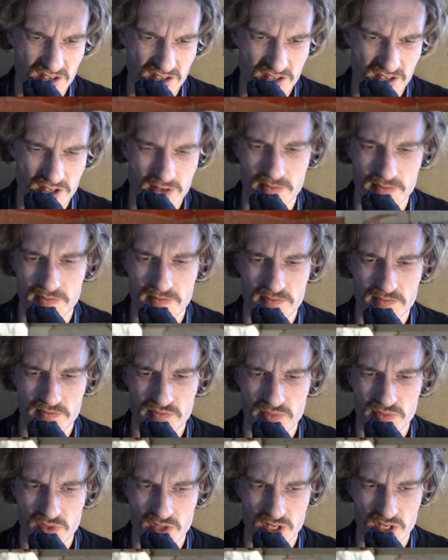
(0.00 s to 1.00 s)
Some
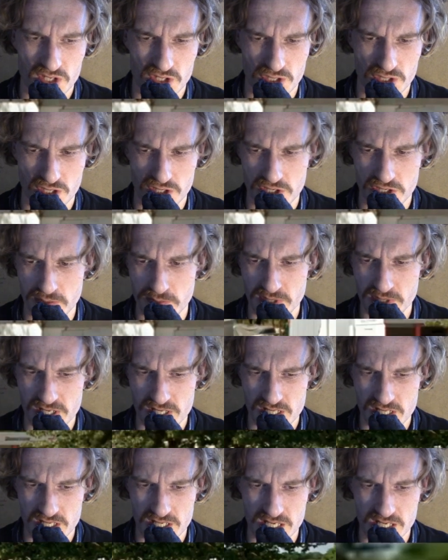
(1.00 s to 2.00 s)
dodgy
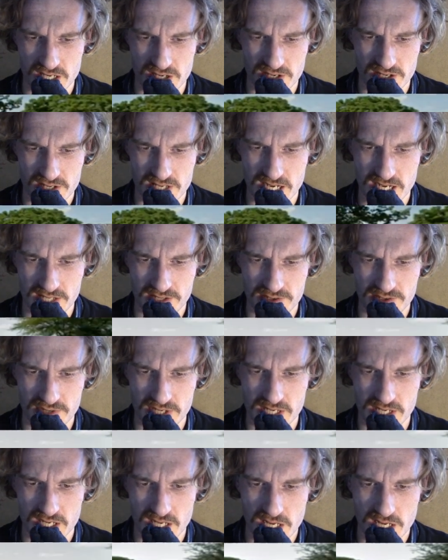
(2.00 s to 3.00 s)
business here on the side
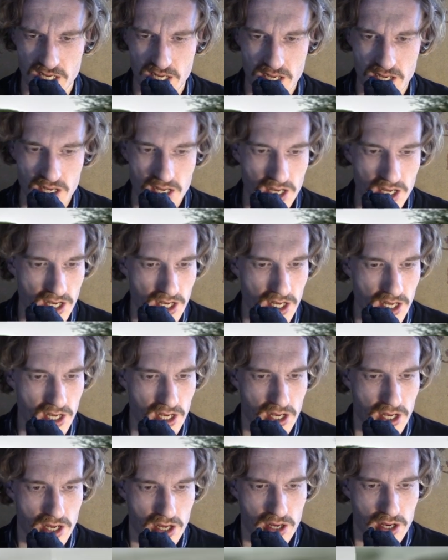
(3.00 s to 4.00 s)
street.
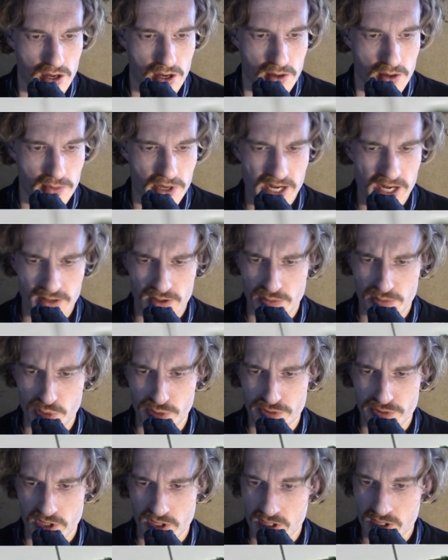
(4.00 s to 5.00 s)
But I will
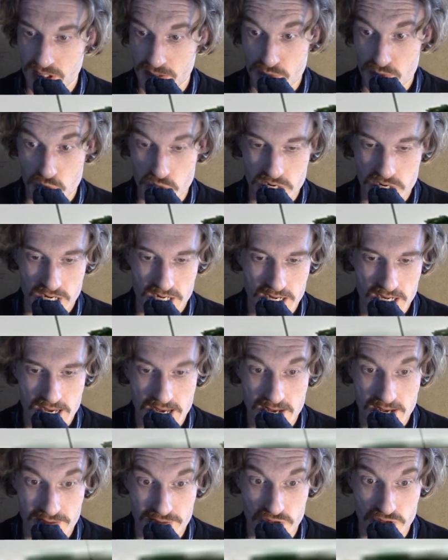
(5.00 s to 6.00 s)
move on and pretend I
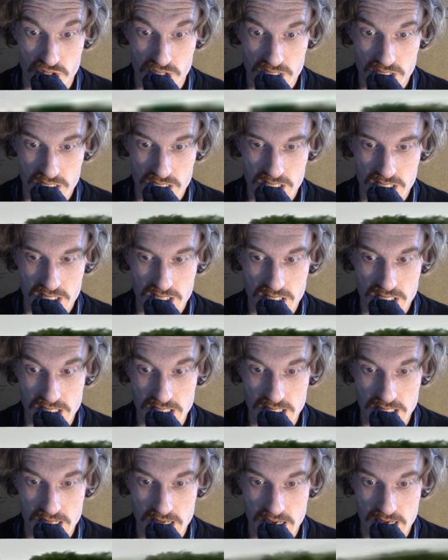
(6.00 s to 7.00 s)
have not
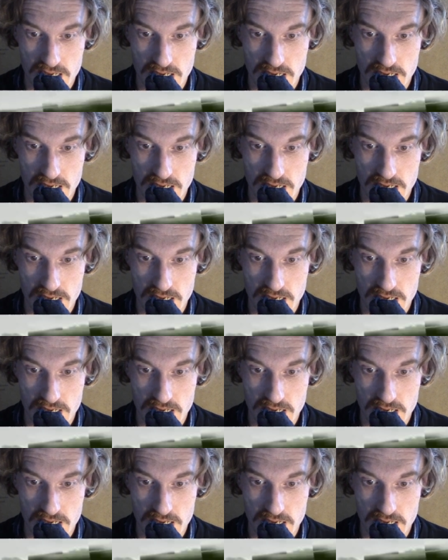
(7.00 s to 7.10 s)
seen